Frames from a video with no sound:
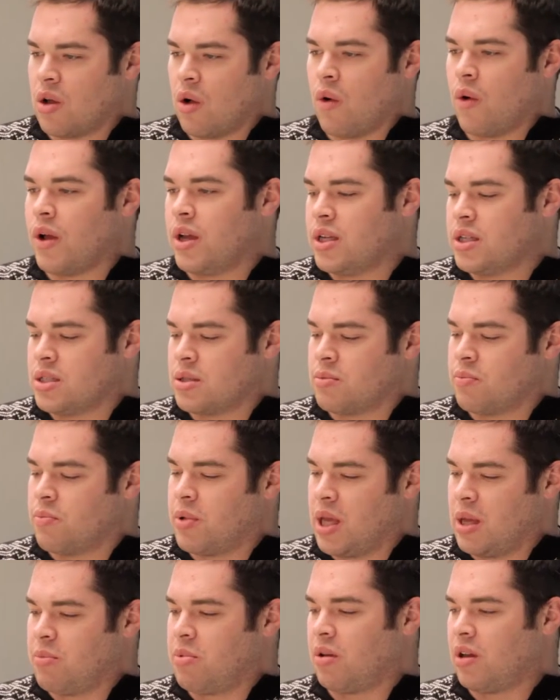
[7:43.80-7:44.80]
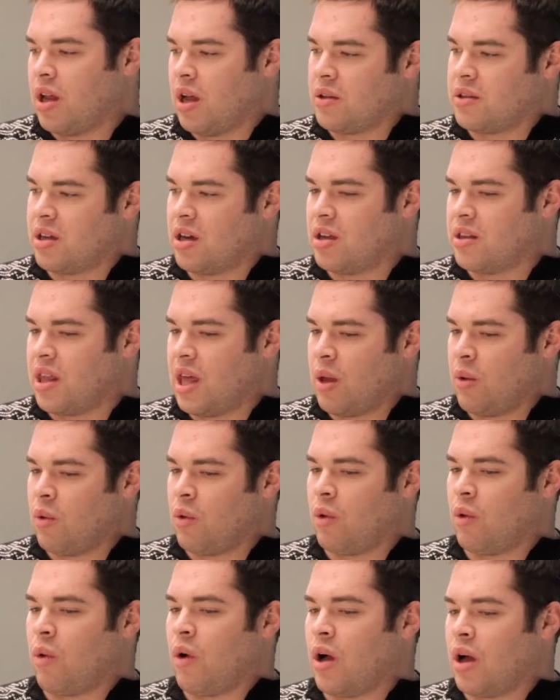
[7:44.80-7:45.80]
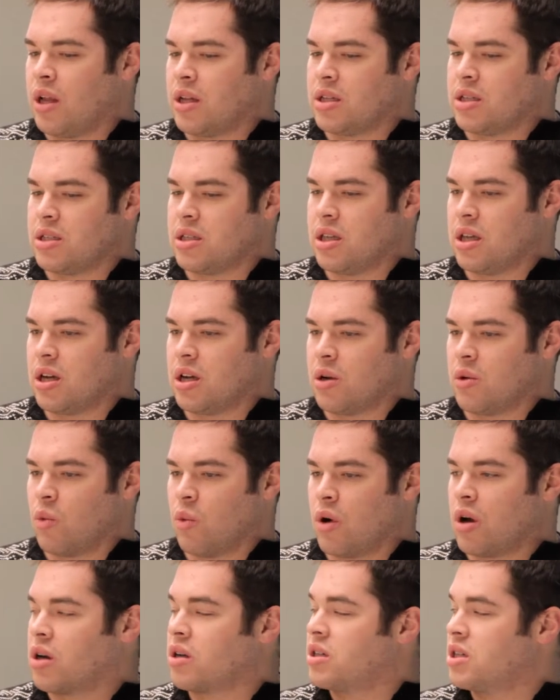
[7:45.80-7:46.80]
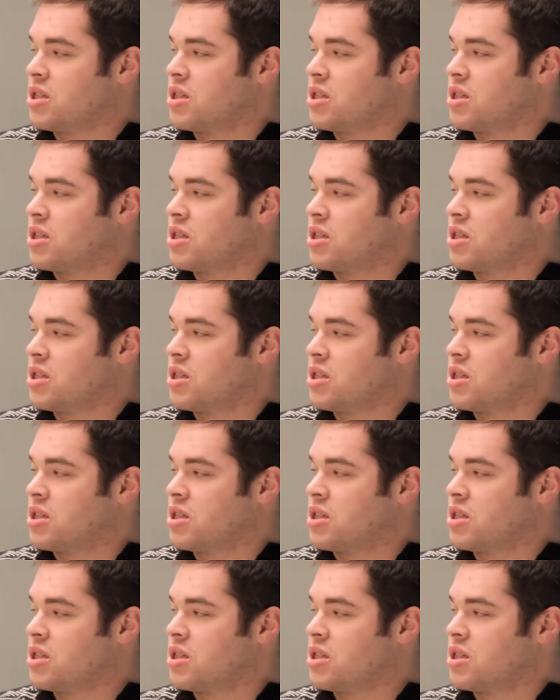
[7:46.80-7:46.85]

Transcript: always people out there that will want their work